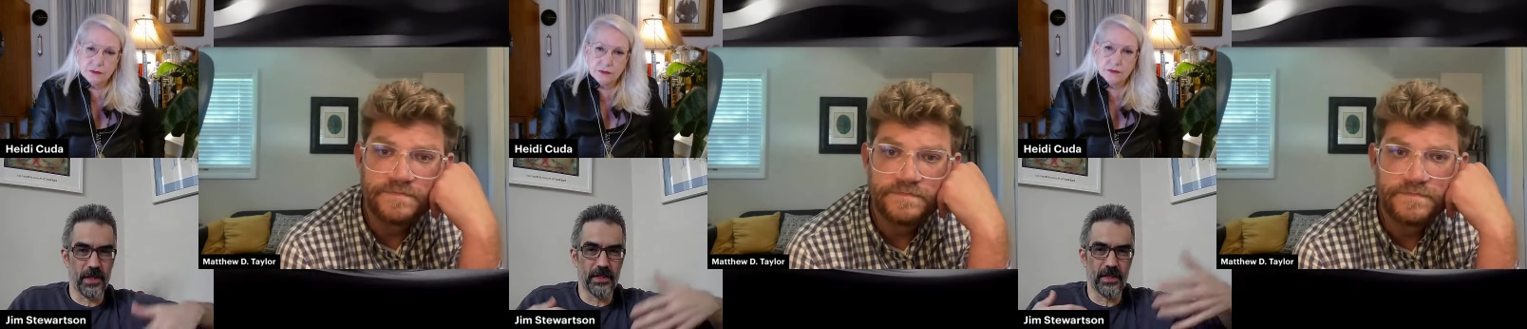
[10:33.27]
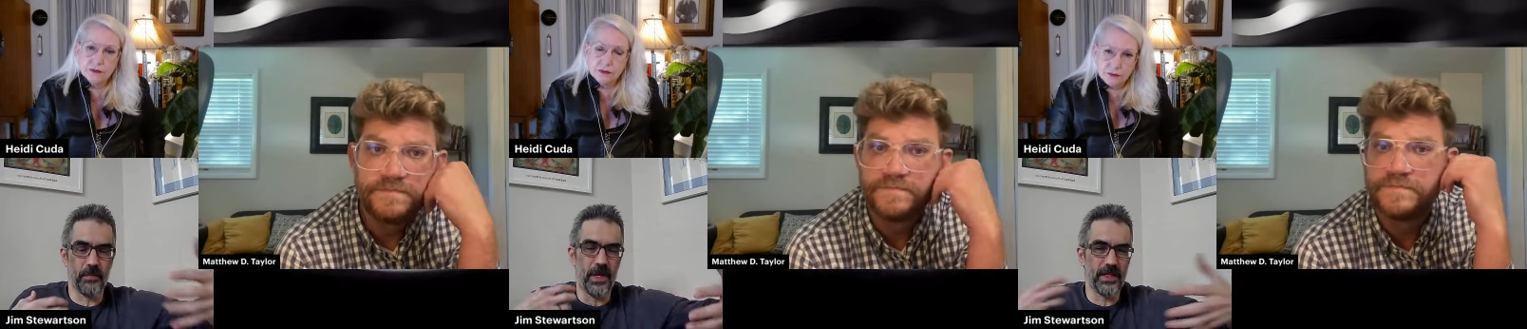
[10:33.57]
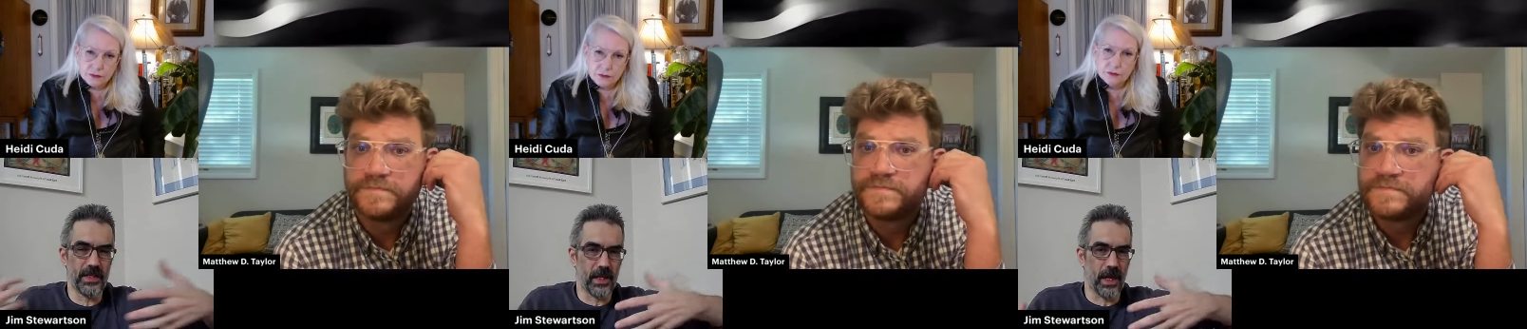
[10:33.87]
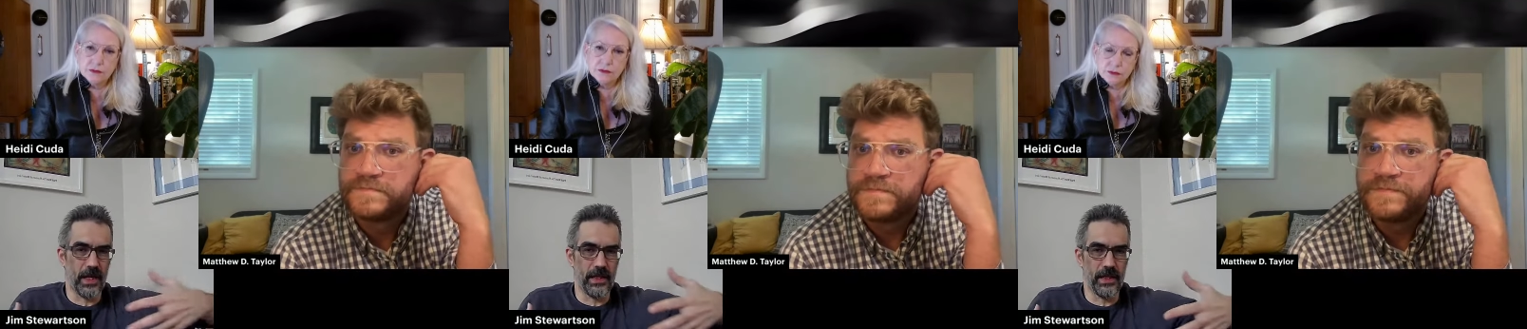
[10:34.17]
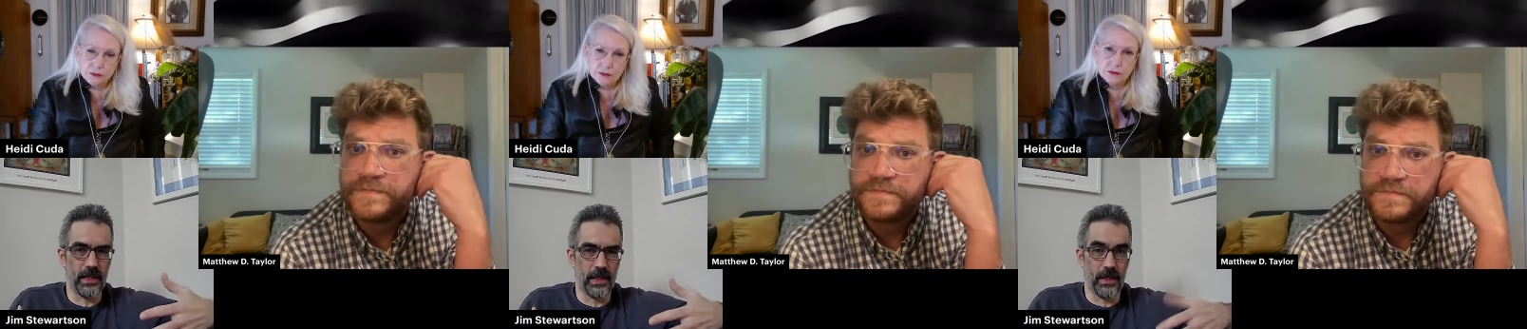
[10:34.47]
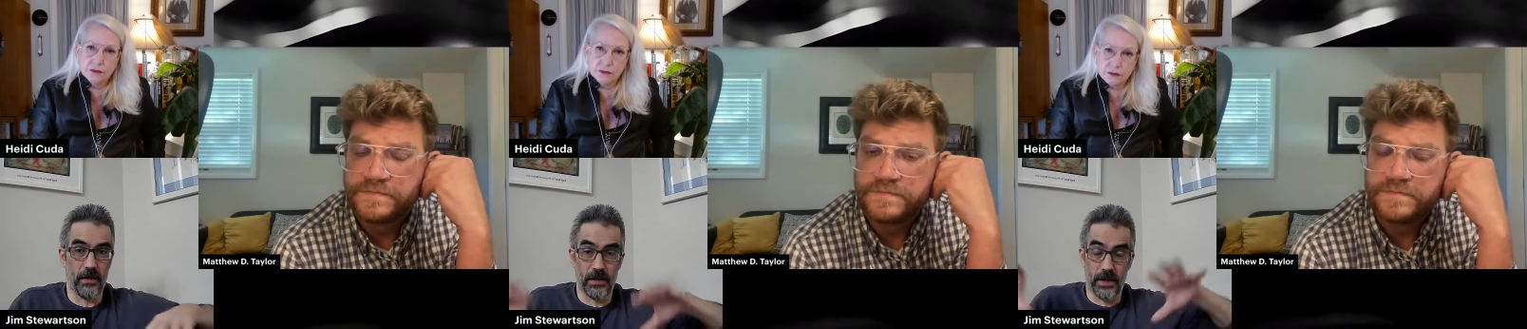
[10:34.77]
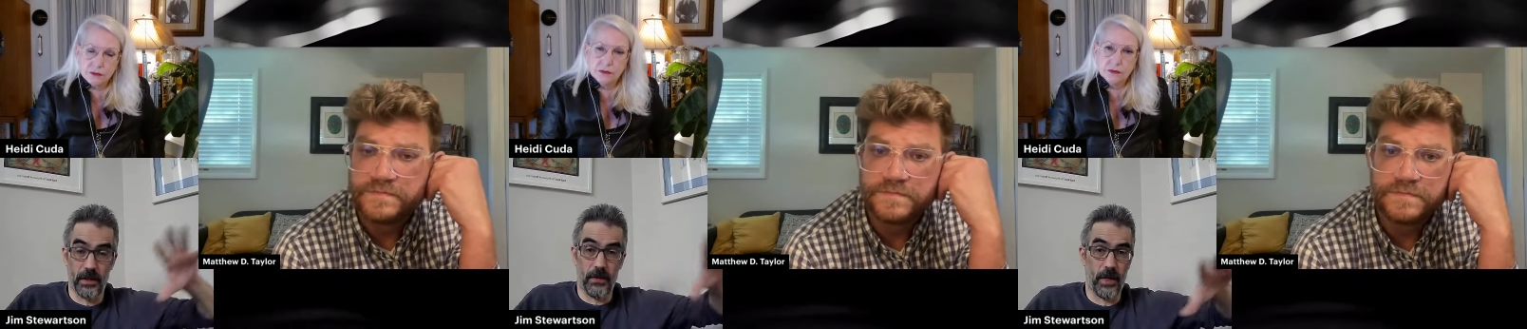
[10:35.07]
Speaker 1: Because the basic idea here
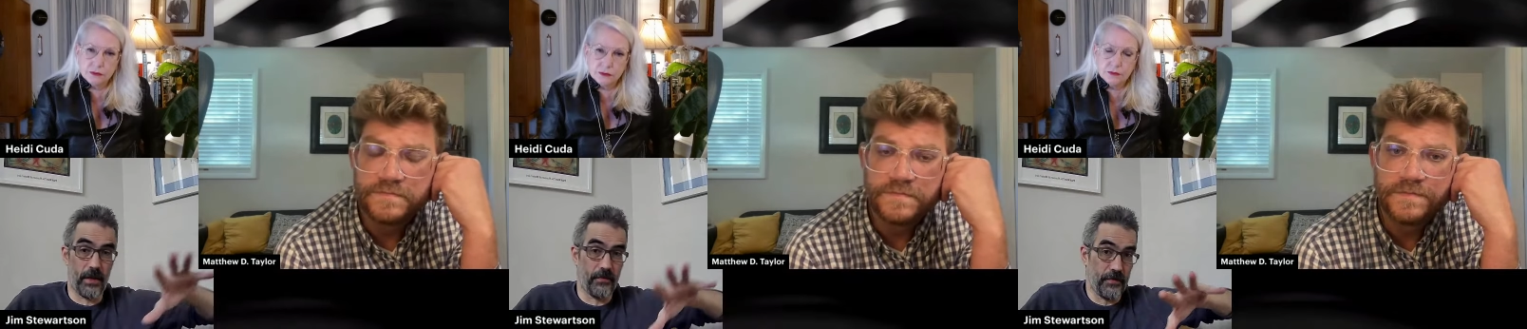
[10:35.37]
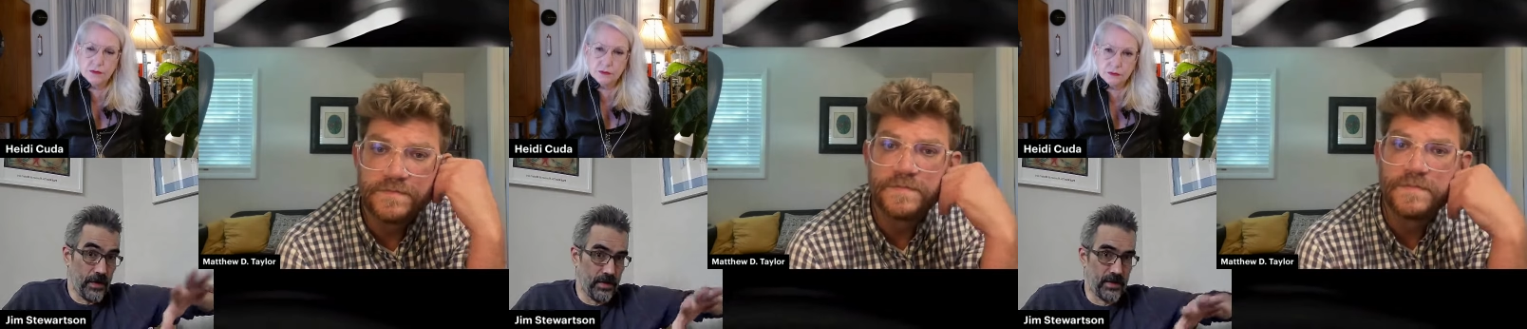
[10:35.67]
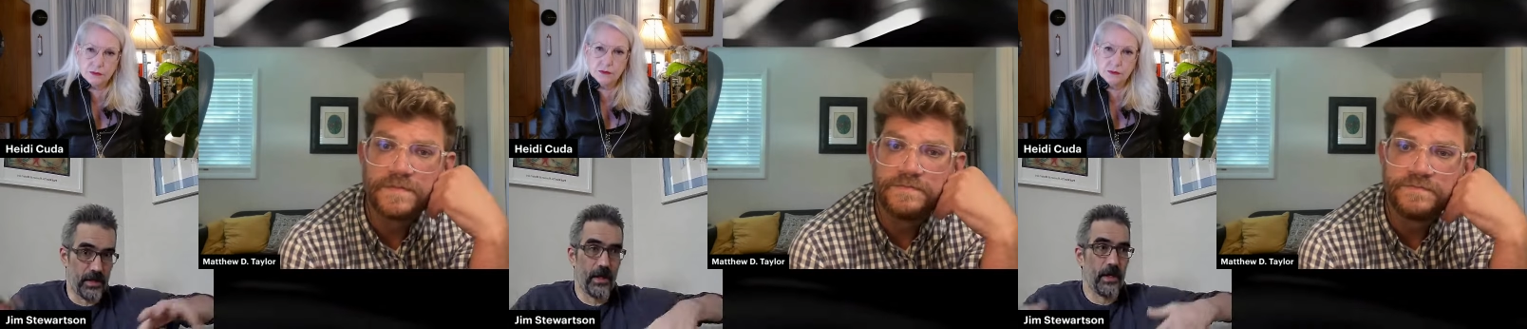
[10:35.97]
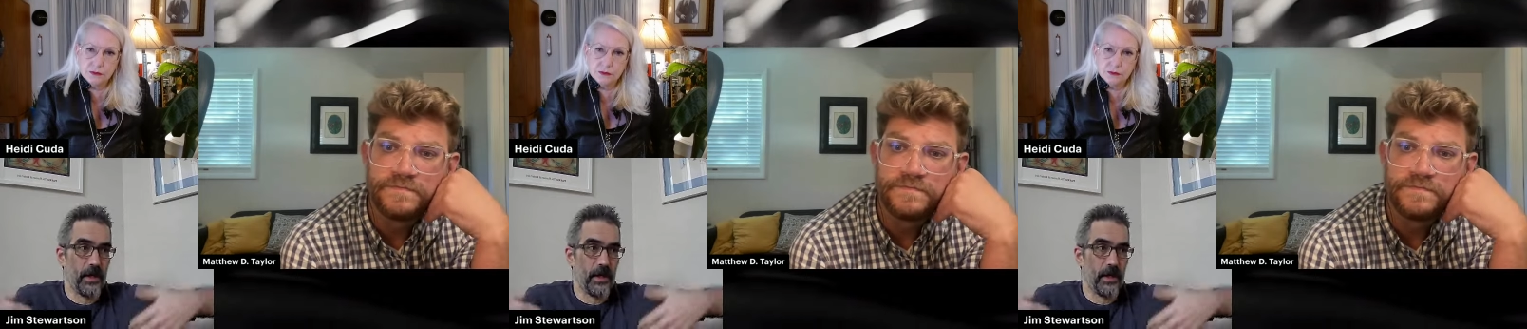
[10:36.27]
is that you have these